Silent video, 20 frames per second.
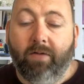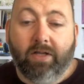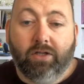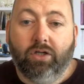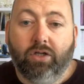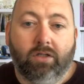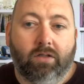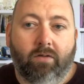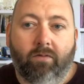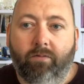
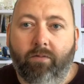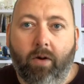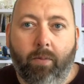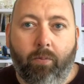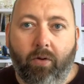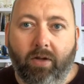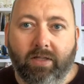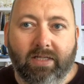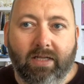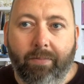features of
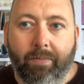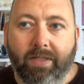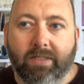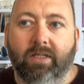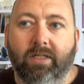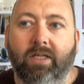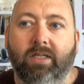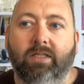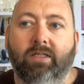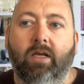operating a
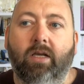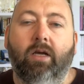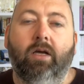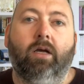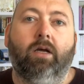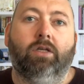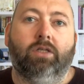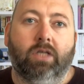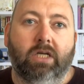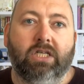business,
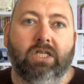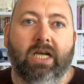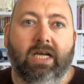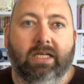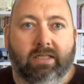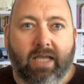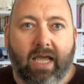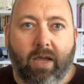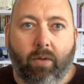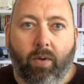such
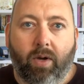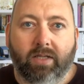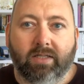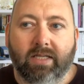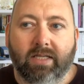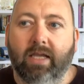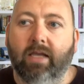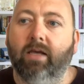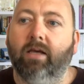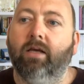as
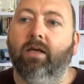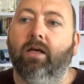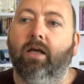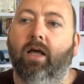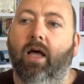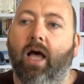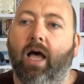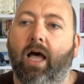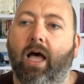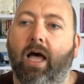KYC?
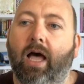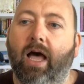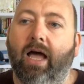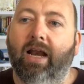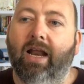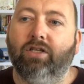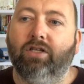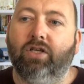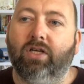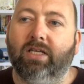
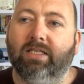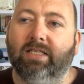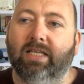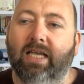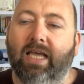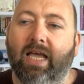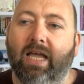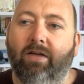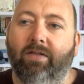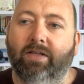And as you can
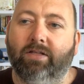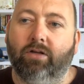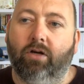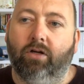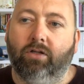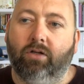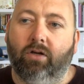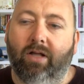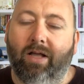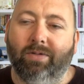see here in this
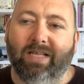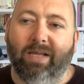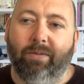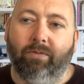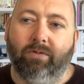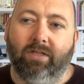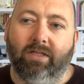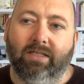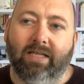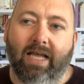article, I was
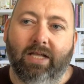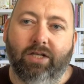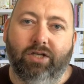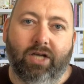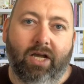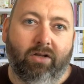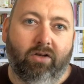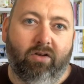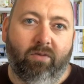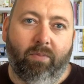able to take
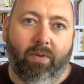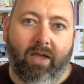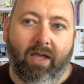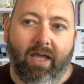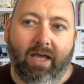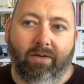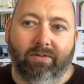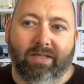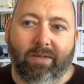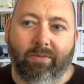
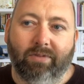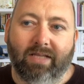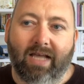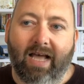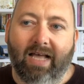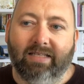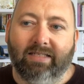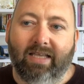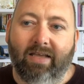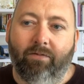ChatGPT, I was able
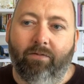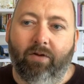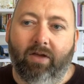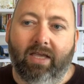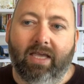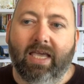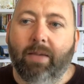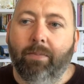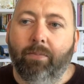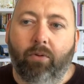to ask it for
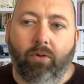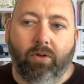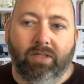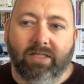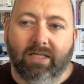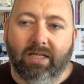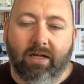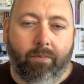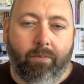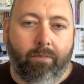key
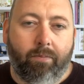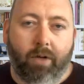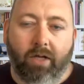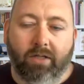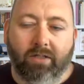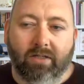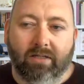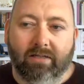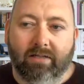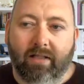points in a
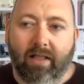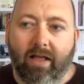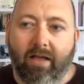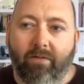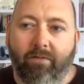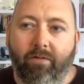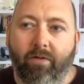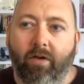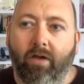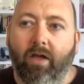person's
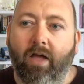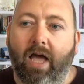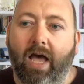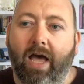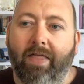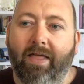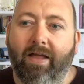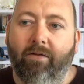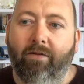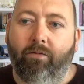life,
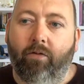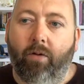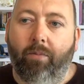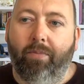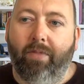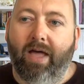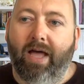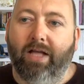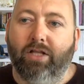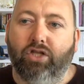and then
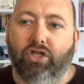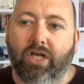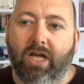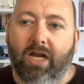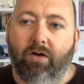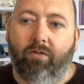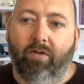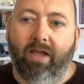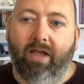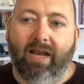from that
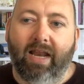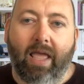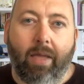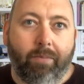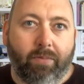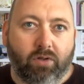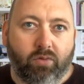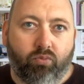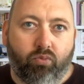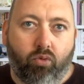generate an
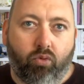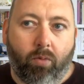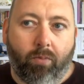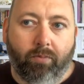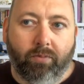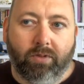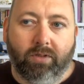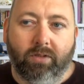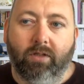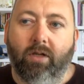image
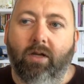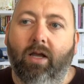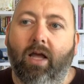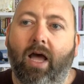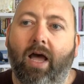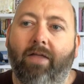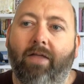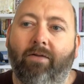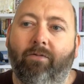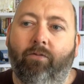prompt,
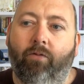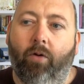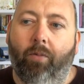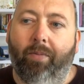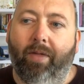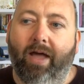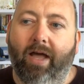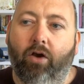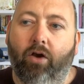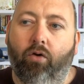and then
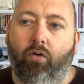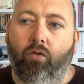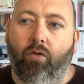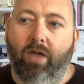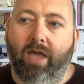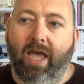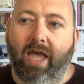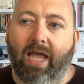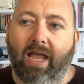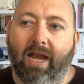from that
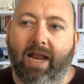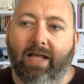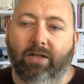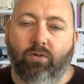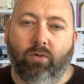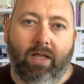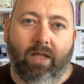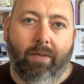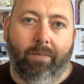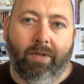create an
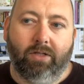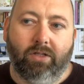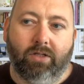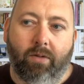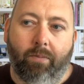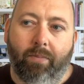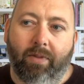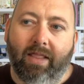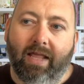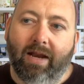actual
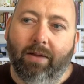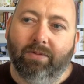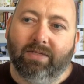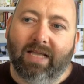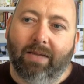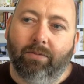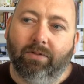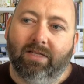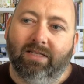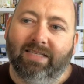image. But then I
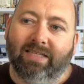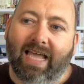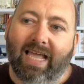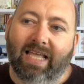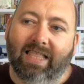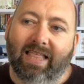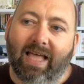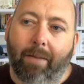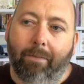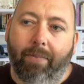was able to
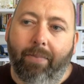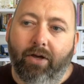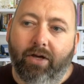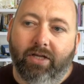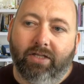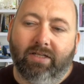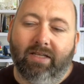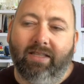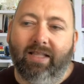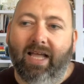take that
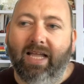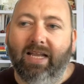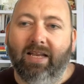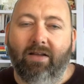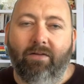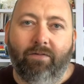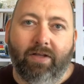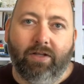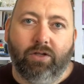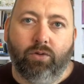person, that
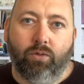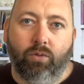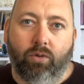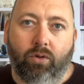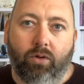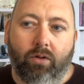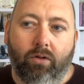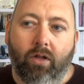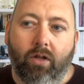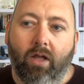
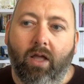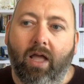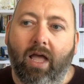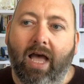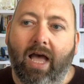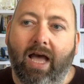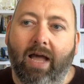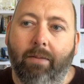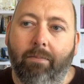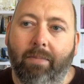individual,
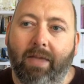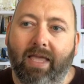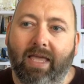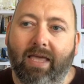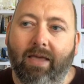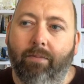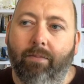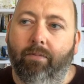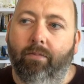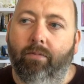and
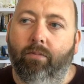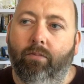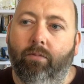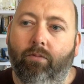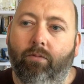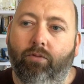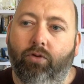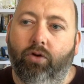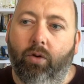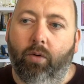make him
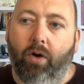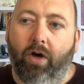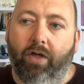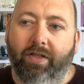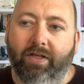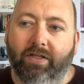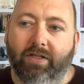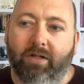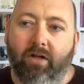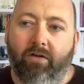do
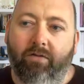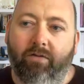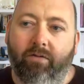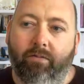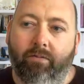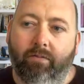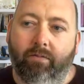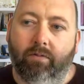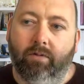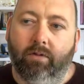other
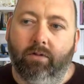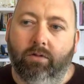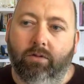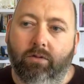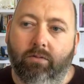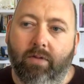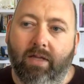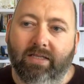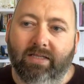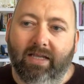stuff.
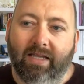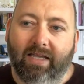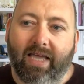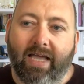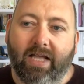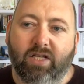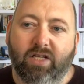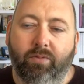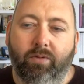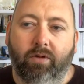His
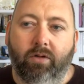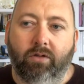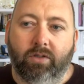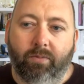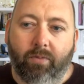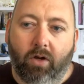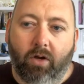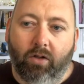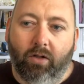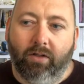engagement,
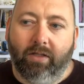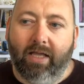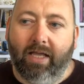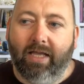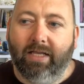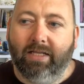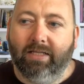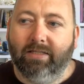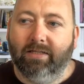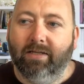some
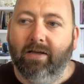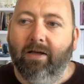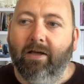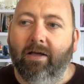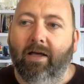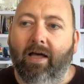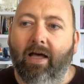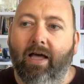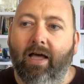holidays,